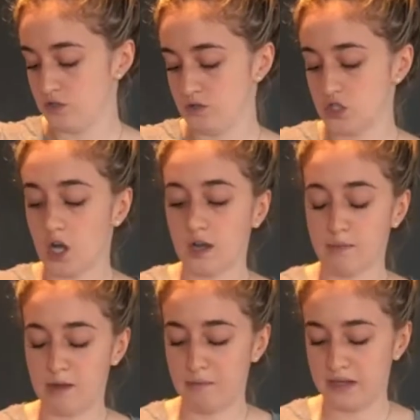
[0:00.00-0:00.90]
talk
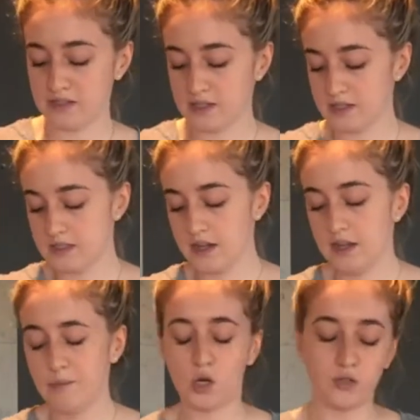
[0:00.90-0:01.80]
about mindset today,
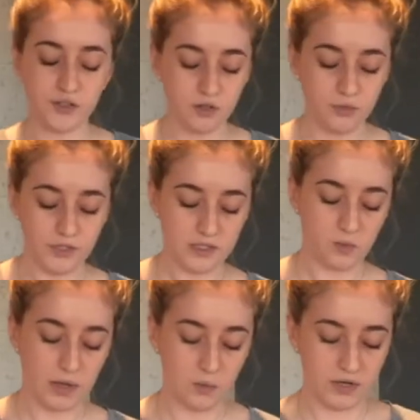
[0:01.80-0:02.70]
but also the reason
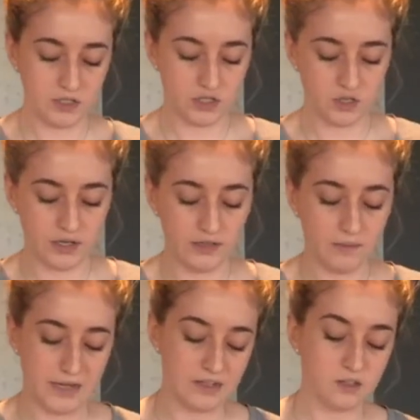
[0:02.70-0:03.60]
why I wanted to create the
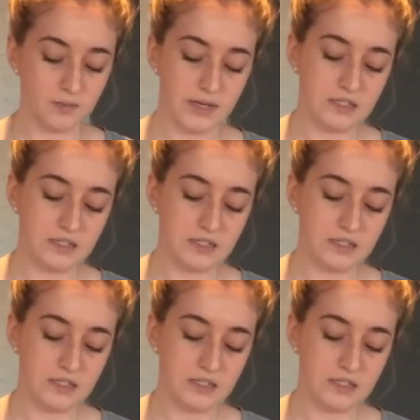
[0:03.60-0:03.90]
mastermind,